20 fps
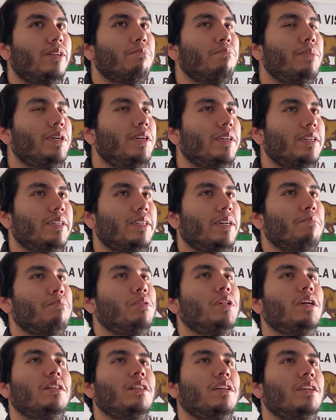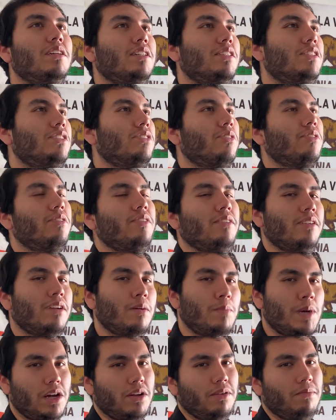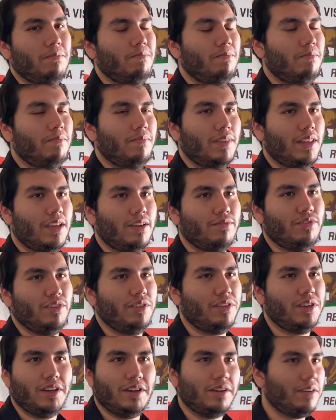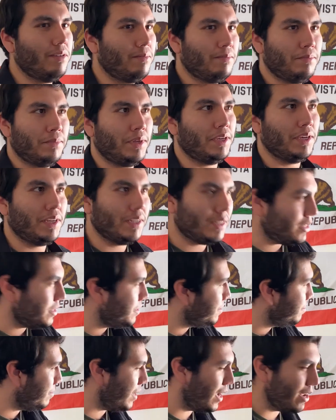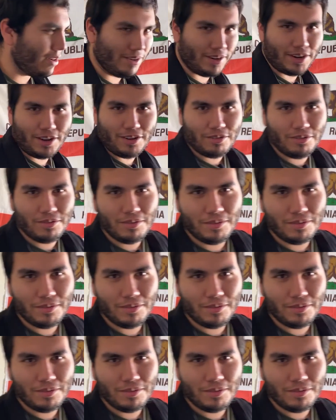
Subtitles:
be completely uncertain about everything, I guess. I don't know.